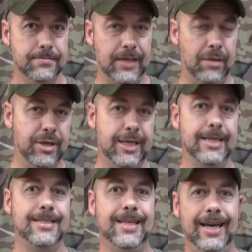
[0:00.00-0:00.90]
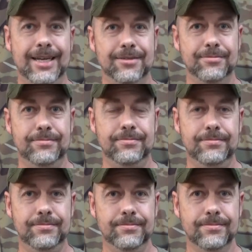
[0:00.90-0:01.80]
How many is that?
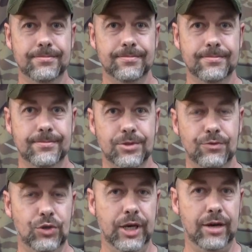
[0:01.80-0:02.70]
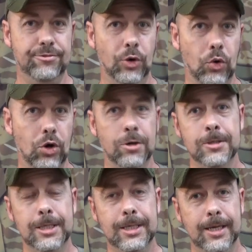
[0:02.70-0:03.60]
So if you got 4
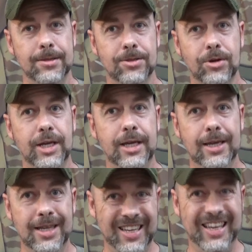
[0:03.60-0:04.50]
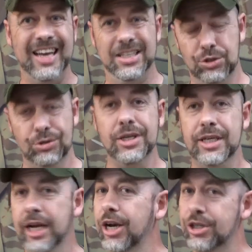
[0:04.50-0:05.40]
and 3, yes, you can
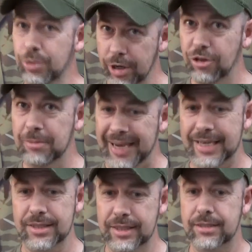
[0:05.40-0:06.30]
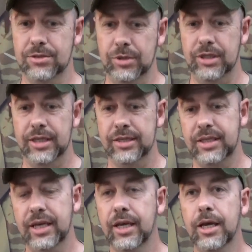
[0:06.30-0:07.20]
carry 12 magazines with
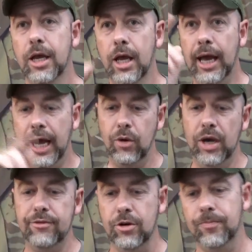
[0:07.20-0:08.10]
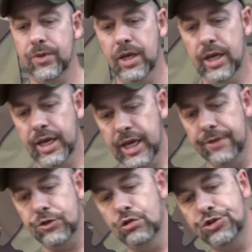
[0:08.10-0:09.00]
this. However,
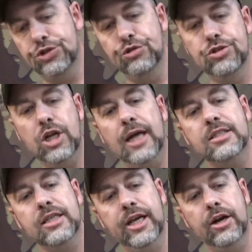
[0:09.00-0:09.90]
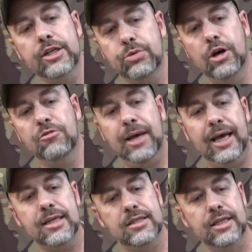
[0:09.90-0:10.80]
if you choose not to carry 12
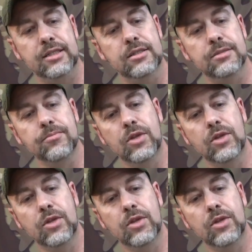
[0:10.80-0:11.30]
magazines,